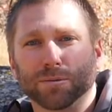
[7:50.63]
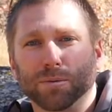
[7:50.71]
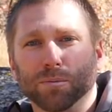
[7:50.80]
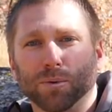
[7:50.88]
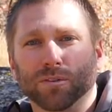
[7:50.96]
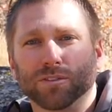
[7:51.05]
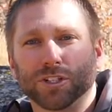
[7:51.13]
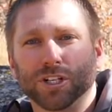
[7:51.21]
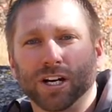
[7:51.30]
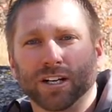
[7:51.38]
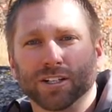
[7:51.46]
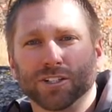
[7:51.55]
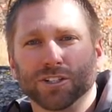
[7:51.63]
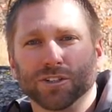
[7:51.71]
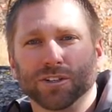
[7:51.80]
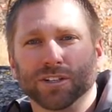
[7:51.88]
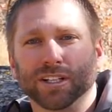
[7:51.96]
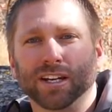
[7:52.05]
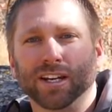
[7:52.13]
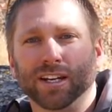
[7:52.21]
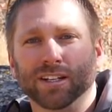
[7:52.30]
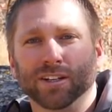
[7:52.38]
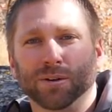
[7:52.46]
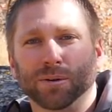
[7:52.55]
to be more of a shotgun shooter and that he
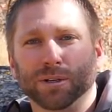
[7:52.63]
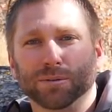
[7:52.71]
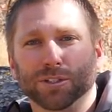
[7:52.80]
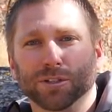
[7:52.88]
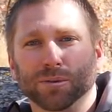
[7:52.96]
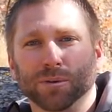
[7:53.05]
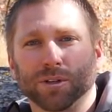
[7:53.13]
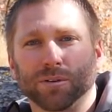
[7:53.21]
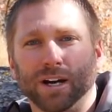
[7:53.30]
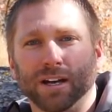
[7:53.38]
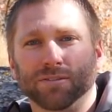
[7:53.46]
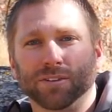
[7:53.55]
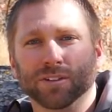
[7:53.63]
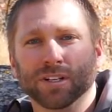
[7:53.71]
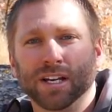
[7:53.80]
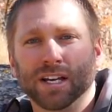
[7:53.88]
didn't know what he was doing with a rifle.